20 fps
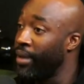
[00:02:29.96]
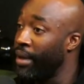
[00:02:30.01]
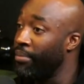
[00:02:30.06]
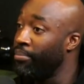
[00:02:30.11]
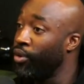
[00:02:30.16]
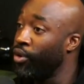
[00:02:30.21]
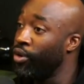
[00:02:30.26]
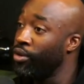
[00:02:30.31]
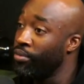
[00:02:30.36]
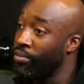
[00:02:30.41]
Like
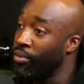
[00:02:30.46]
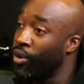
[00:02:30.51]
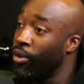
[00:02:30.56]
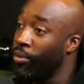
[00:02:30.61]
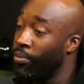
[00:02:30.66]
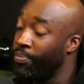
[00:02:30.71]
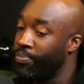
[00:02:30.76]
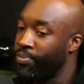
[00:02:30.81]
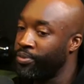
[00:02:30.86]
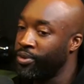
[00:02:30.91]
more,
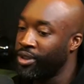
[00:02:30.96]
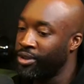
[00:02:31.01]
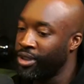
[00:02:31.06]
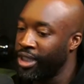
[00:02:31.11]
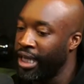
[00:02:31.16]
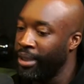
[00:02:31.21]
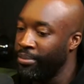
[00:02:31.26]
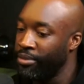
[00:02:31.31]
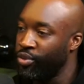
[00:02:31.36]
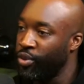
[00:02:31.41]
more
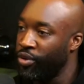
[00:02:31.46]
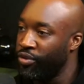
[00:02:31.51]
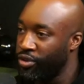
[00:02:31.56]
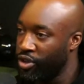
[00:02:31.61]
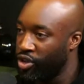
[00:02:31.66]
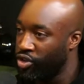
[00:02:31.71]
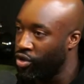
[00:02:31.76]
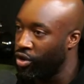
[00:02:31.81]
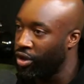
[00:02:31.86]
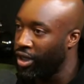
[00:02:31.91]
teams with
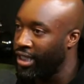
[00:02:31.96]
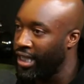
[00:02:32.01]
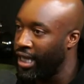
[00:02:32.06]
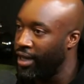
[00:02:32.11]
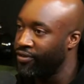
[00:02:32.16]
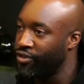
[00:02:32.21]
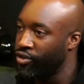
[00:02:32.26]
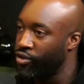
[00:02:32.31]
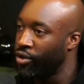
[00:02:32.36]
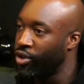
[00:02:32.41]
stronger
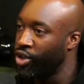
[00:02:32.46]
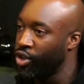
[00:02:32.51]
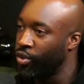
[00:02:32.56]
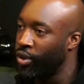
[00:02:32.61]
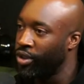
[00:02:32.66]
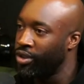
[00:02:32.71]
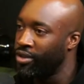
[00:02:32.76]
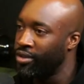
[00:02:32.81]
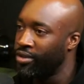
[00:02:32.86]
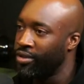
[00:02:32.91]
depth, stronger
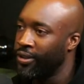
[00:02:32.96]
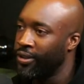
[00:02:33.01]
squads?